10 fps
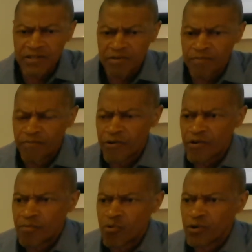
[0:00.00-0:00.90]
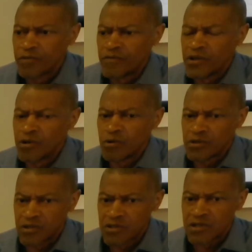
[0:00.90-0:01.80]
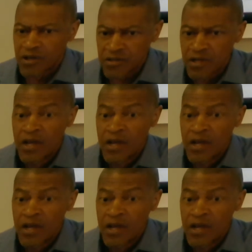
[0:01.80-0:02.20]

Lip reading: has some very important videos that discuss